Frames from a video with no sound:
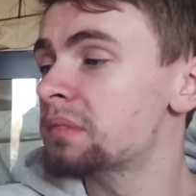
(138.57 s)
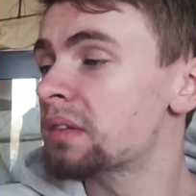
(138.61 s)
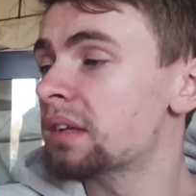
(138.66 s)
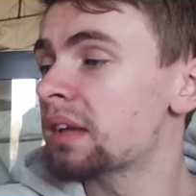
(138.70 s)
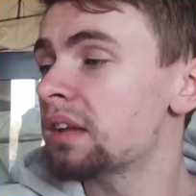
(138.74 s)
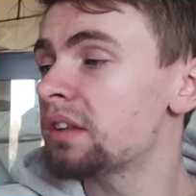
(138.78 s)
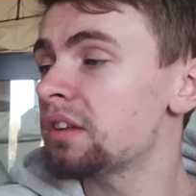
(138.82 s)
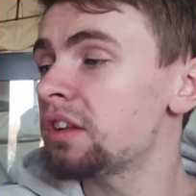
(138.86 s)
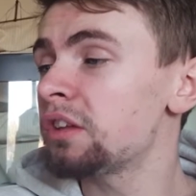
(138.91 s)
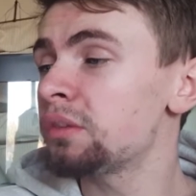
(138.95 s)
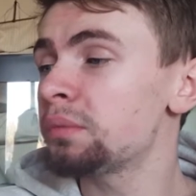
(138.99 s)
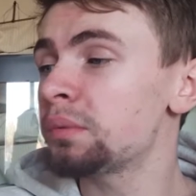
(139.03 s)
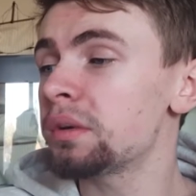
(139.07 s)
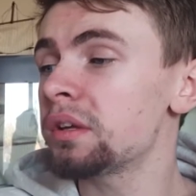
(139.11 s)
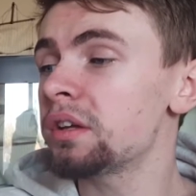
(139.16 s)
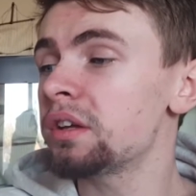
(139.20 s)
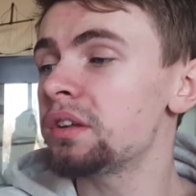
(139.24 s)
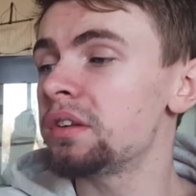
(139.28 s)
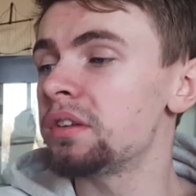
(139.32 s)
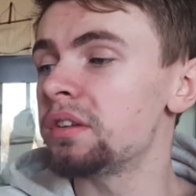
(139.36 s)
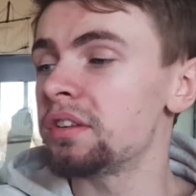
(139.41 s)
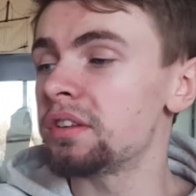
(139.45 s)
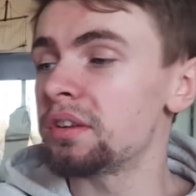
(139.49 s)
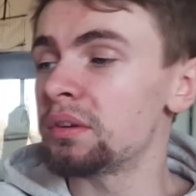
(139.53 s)
it tastes pretty good.
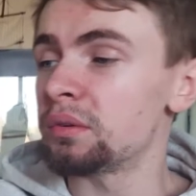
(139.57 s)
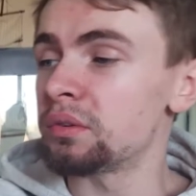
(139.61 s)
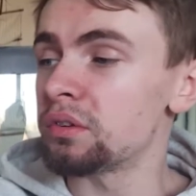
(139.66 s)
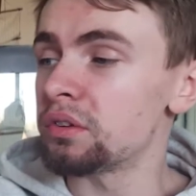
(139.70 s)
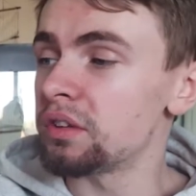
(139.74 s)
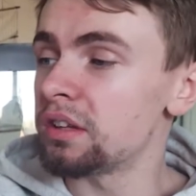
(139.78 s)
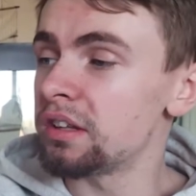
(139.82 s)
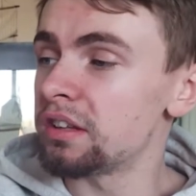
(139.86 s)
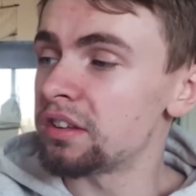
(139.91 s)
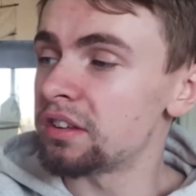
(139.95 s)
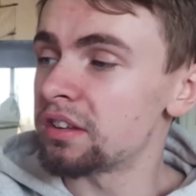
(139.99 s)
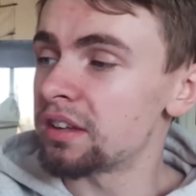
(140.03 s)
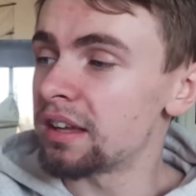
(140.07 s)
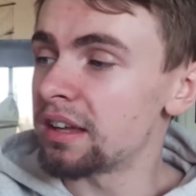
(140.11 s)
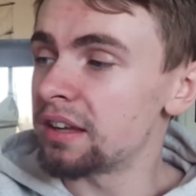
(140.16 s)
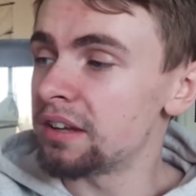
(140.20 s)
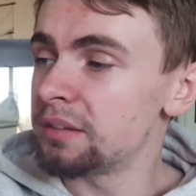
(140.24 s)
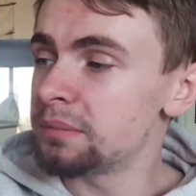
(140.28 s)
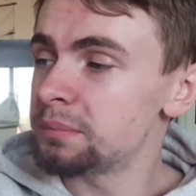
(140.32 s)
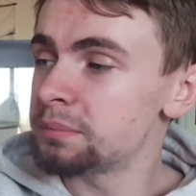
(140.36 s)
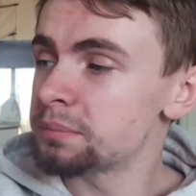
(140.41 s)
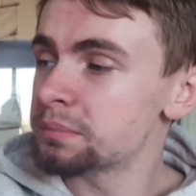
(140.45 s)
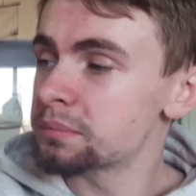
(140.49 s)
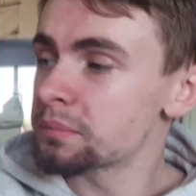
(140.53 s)
You can see all the seeds in there,
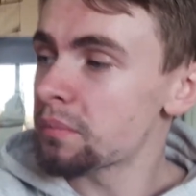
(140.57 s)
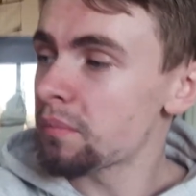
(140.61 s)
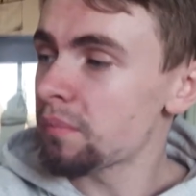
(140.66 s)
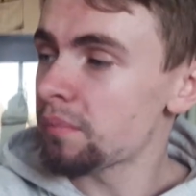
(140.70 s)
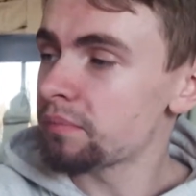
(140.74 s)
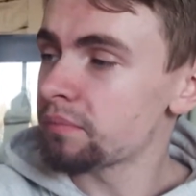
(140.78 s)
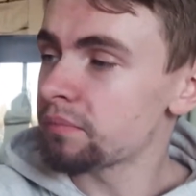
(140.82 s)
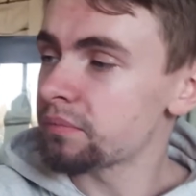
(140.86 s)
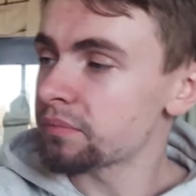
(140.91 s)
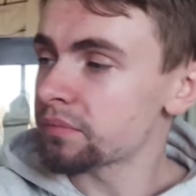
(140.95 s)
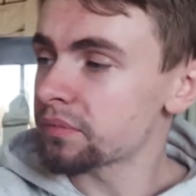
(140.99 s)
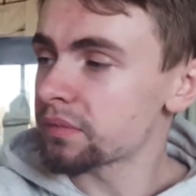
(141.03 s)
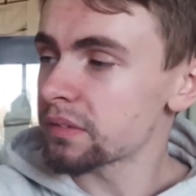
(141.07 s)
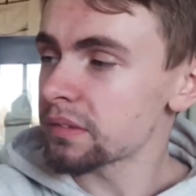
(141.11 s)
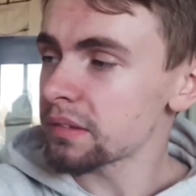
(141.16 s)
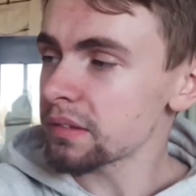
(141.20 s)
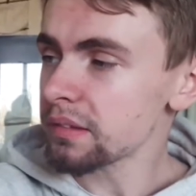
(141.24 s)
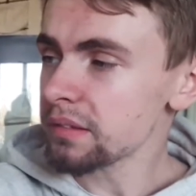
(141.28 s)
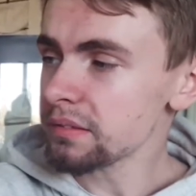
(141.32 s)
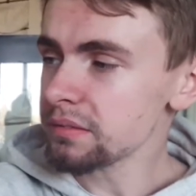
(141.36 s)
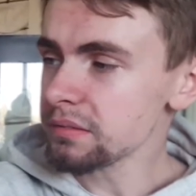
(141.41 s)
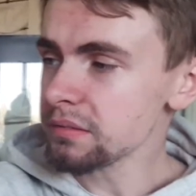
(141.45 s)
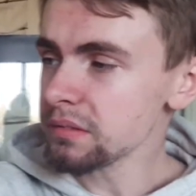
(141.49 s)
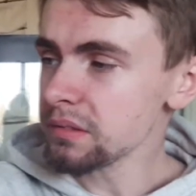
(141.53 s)
look.
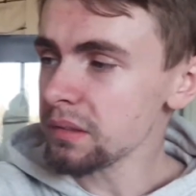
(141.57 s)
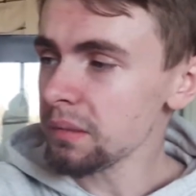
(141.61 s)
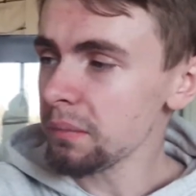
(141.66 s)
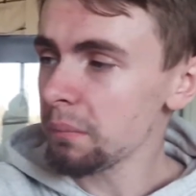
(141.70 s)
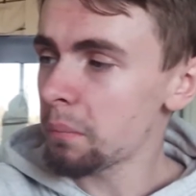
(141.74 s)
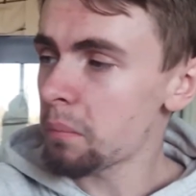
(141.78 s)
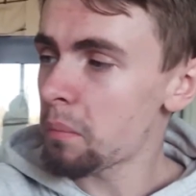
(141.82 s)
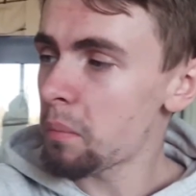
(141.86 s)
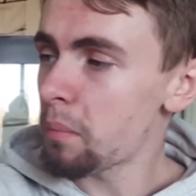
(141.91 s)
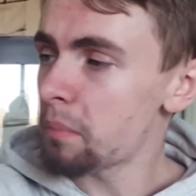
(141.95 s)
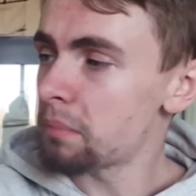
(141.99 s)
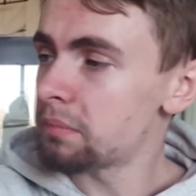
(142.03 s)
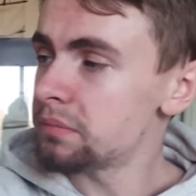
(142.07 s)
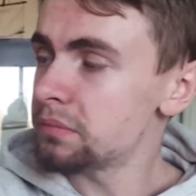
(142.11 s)
So